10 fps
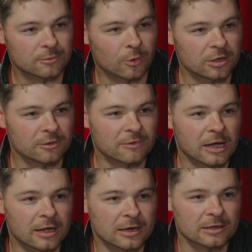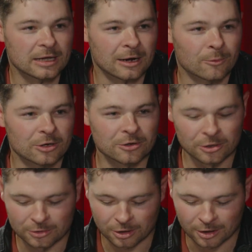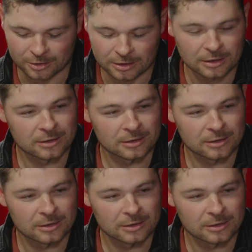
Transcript: what you've done, and kind of what you're doing currently.